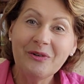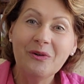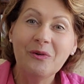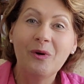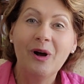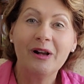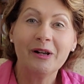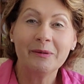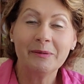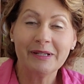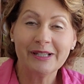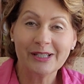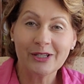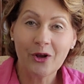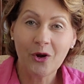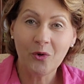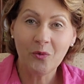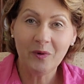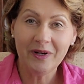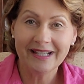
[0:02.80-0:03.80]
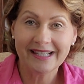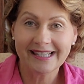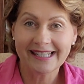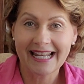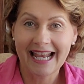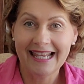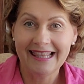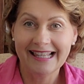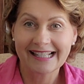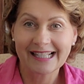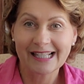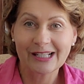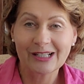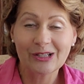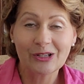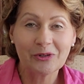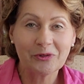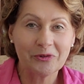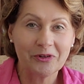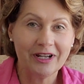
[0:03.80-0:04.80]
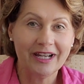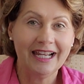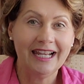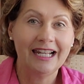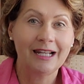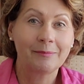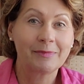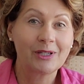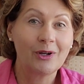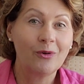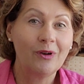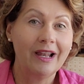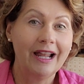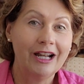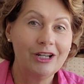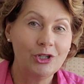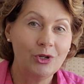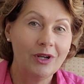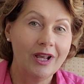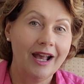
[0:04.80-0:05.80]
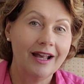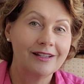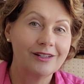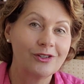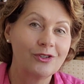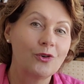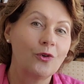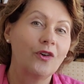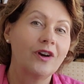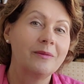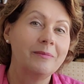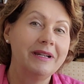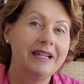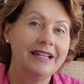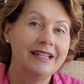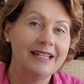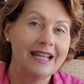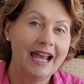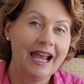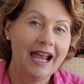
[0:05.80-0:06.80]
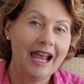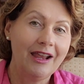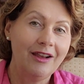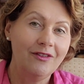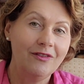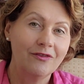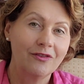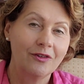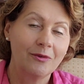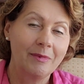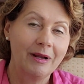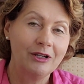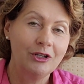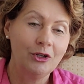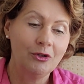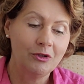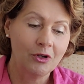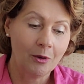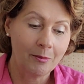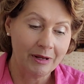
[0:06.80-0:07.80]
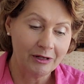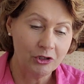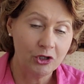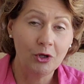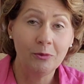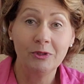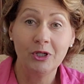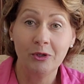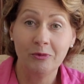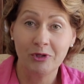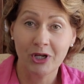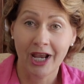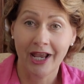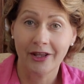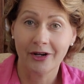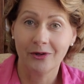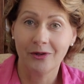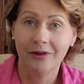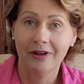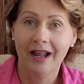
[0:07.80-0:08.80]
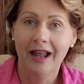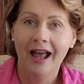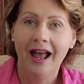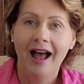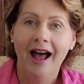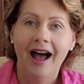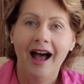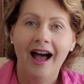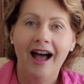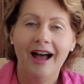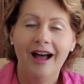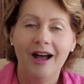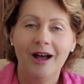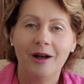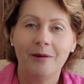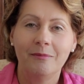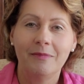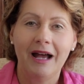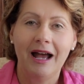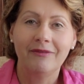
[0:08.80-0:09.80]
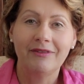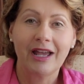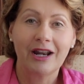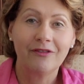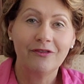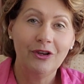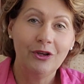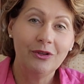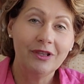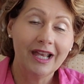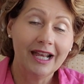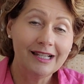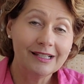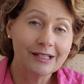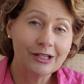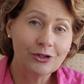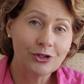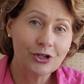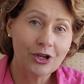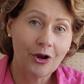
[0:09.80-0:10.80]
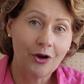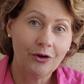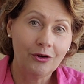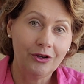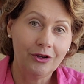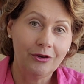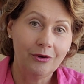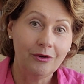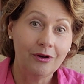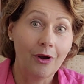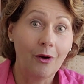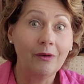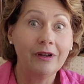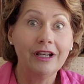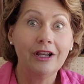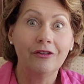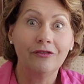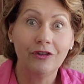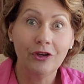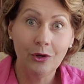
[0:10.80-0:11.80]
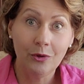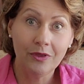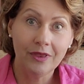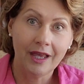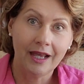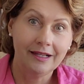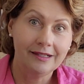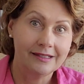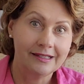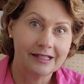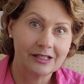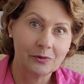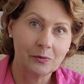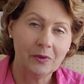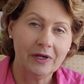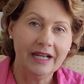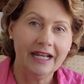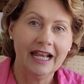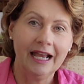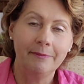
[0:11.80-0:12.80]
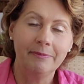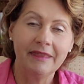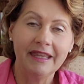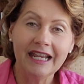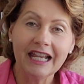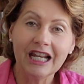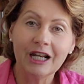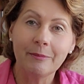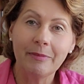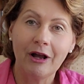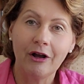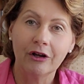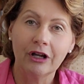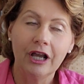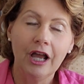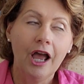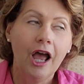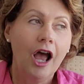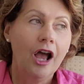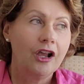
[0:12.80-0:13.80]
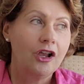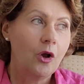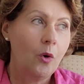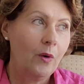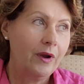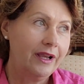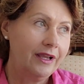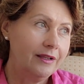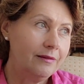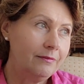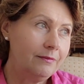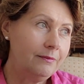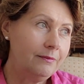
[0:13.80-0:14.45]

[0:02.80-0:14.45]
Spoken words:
Welcome to Sewing Wednesday. This is Lorene. I'm so glad you guys joined me today for on my YouTube channel. I've got a few things to show you. Only a few things this week. I'm thinking about going